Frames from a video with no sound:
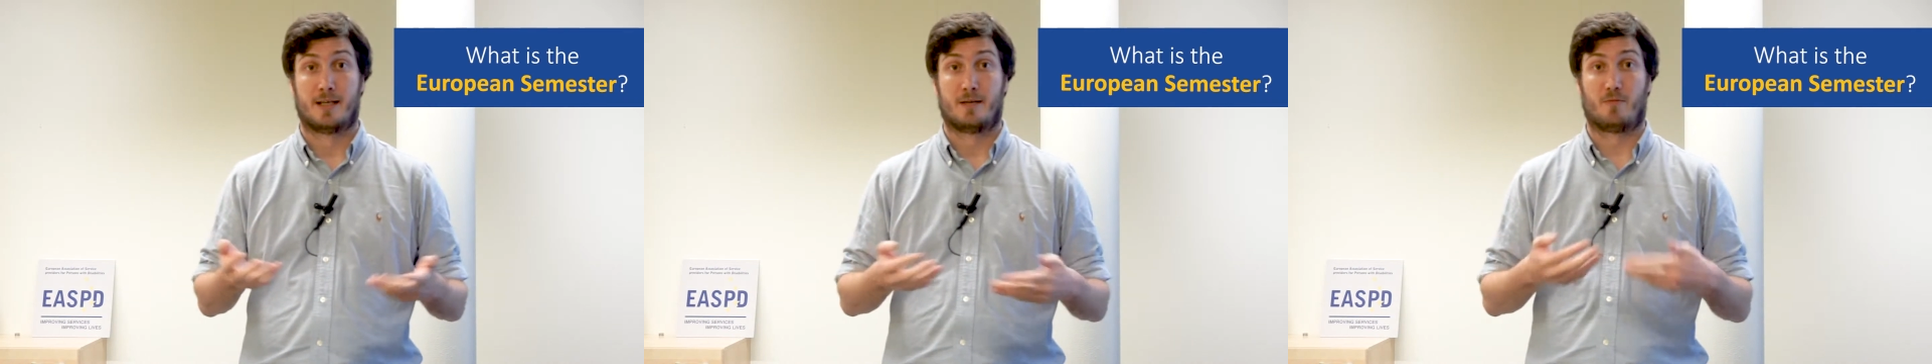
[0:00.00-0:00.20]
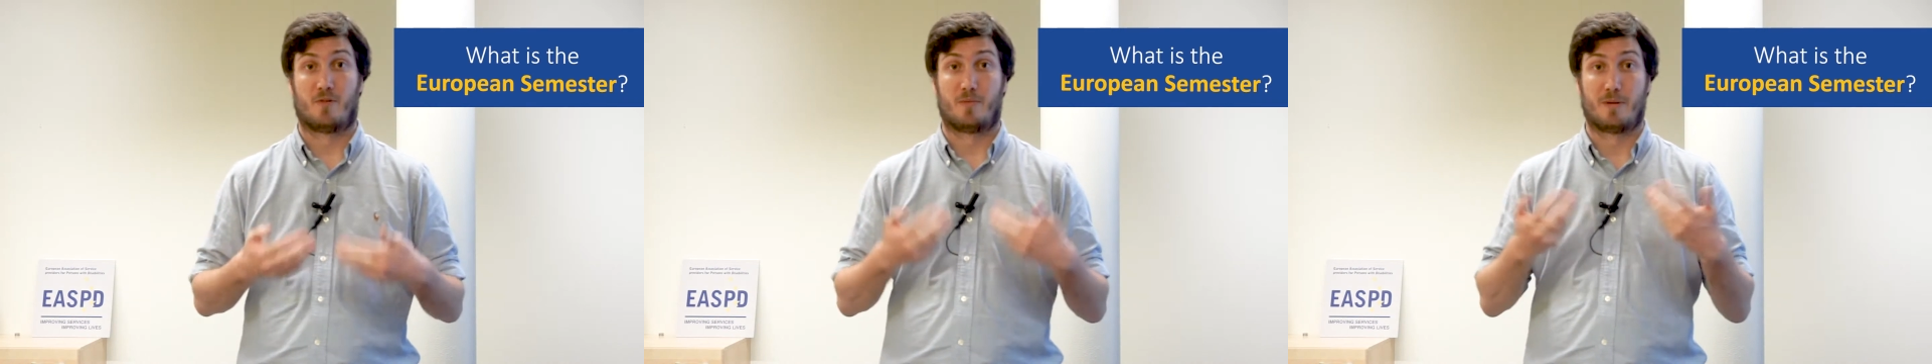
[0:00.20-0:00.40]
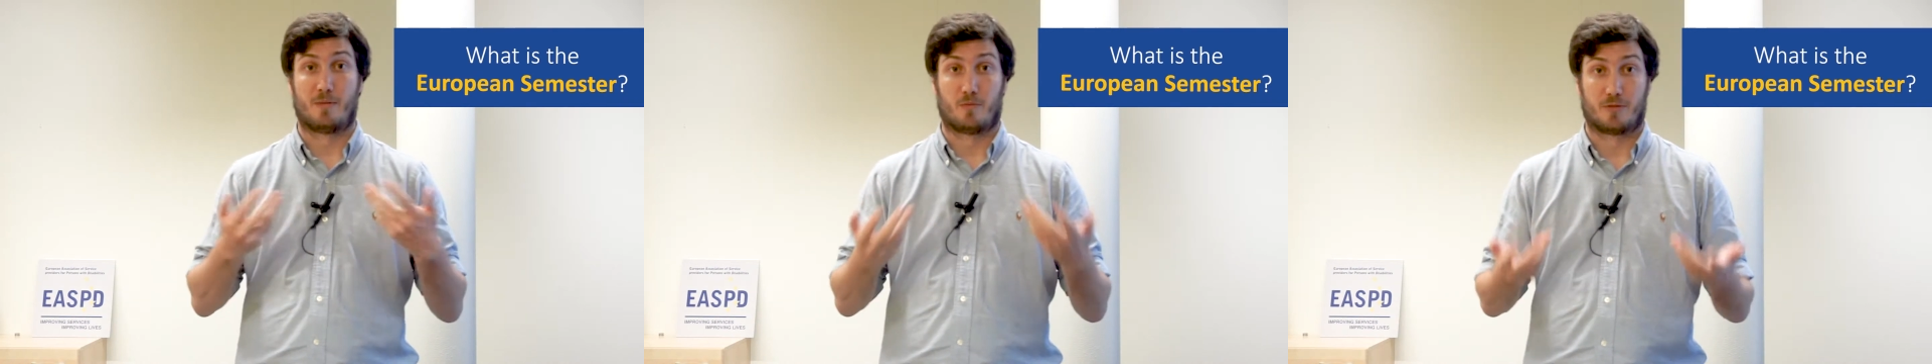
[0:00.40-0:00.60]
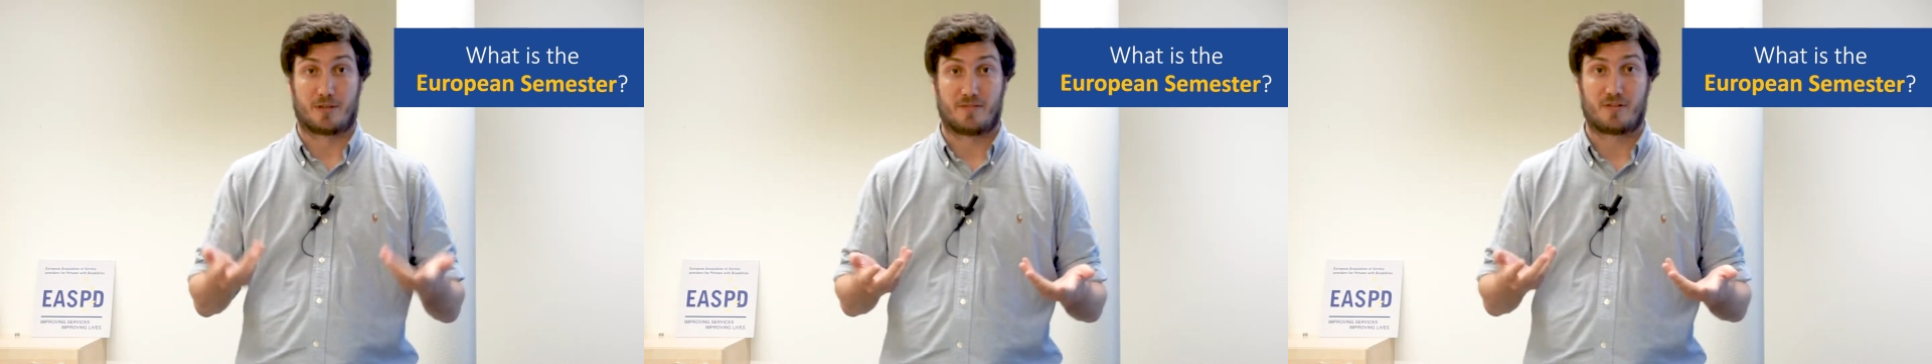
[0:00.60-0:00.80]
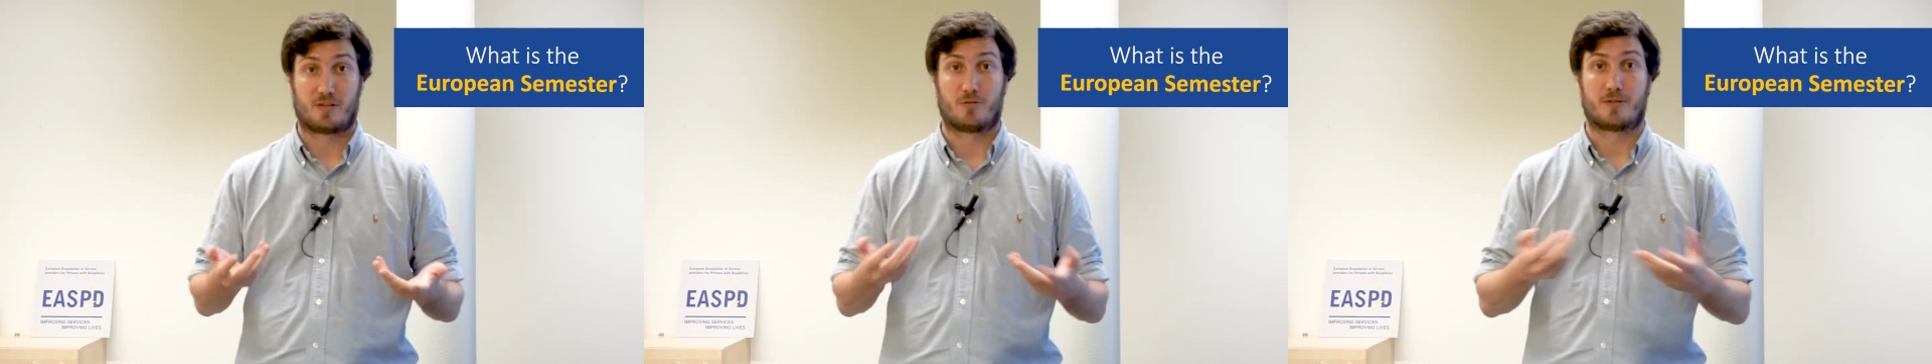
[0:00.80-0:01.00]
with a bit more
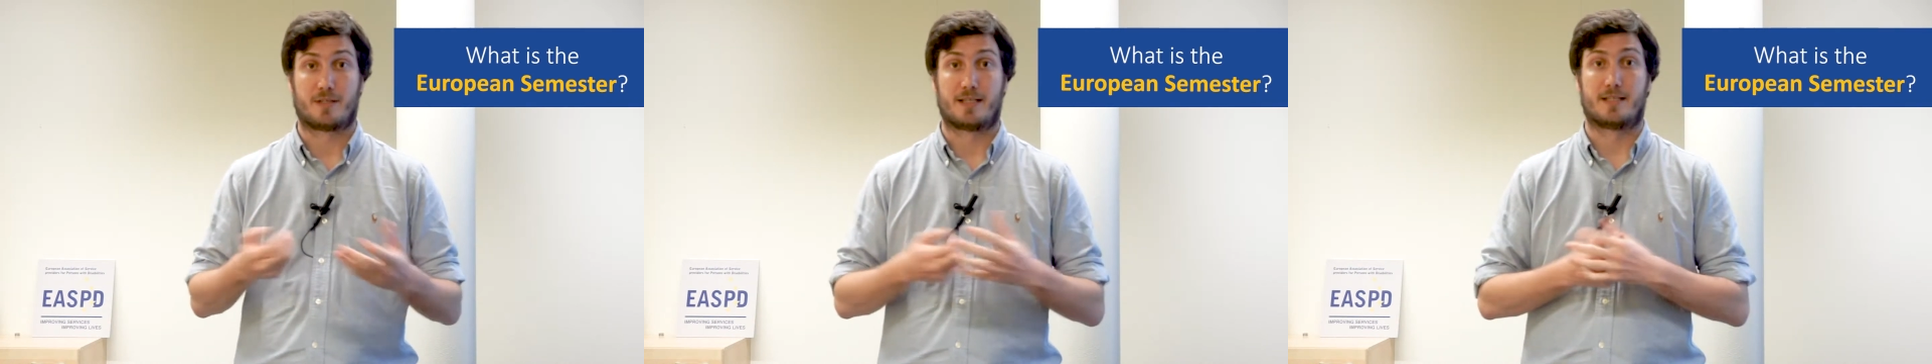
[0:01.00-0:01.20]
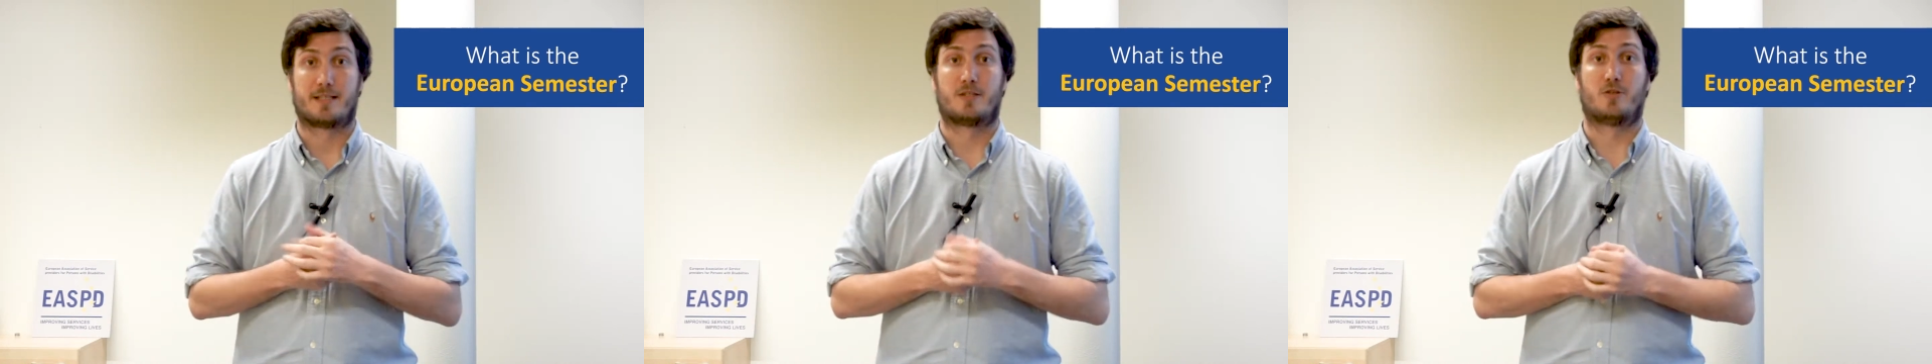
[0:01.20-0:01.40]
difficulties